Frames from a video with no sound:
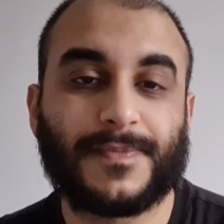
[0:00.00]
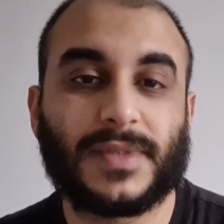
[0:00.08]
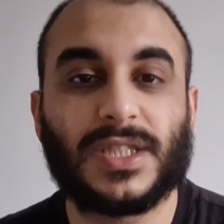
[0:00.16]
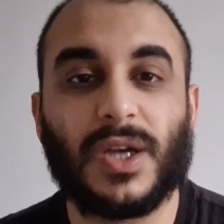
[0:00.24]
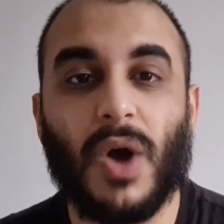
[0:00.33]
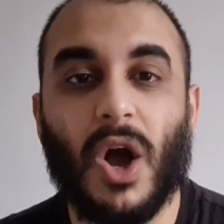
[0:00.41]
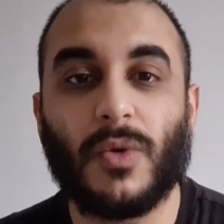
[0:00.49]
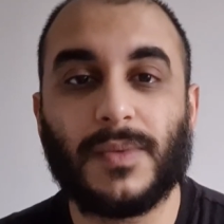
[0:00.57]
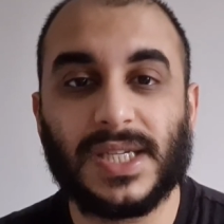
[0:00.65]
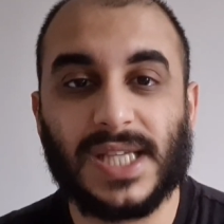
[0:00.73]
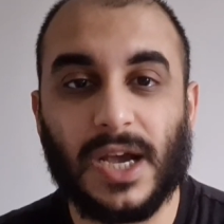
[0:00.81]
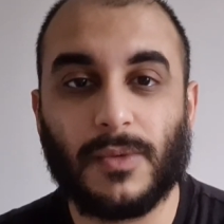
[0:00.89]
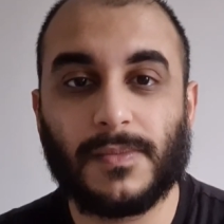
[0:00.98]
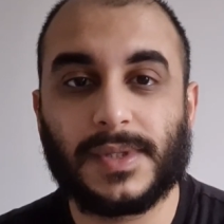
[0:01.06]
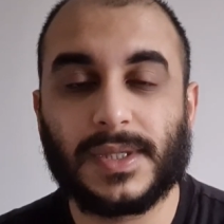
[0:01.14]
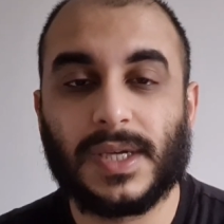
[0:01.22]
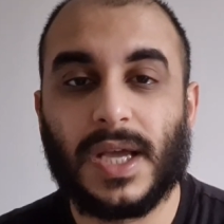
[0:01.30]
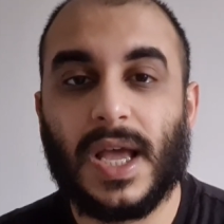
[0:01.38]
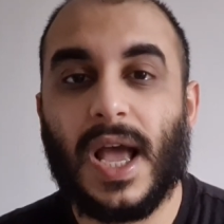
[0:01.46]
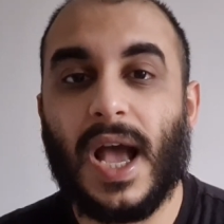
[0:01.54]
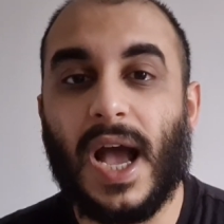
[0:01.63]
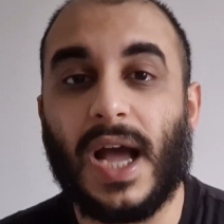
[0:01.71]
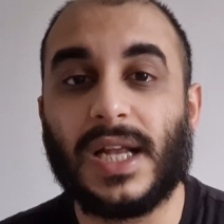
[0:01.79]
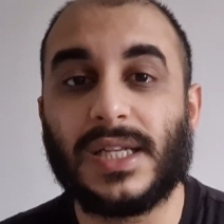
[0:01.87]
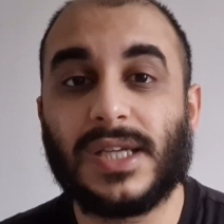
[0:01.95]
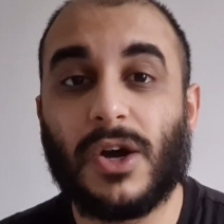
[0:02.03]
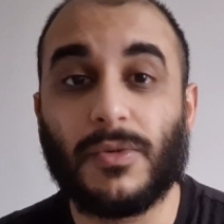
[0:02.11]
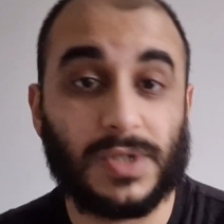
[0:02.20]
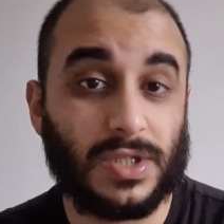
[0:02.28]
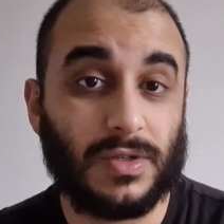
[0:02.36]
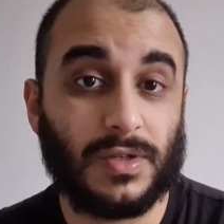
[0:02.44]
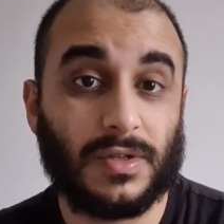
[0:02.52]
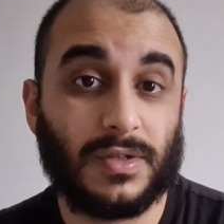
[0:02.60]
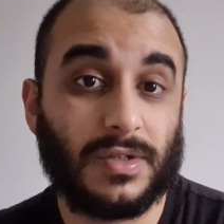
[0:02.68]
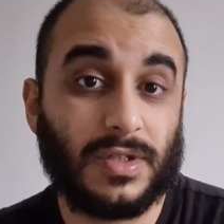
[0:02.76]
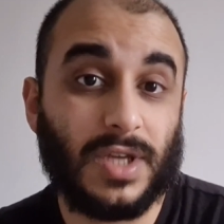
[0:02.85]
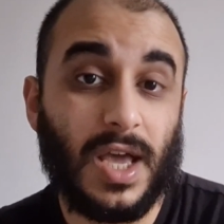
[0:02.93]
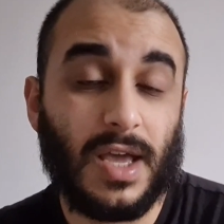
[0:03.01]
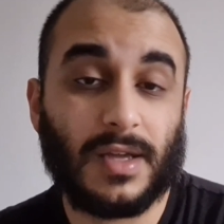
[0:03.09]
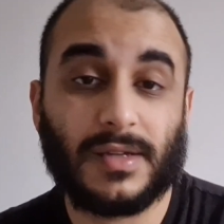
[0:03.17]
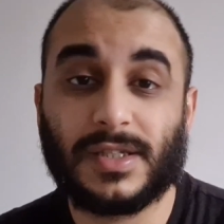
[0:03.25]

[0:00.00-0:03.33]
So I hope this helped and hope to, yeah.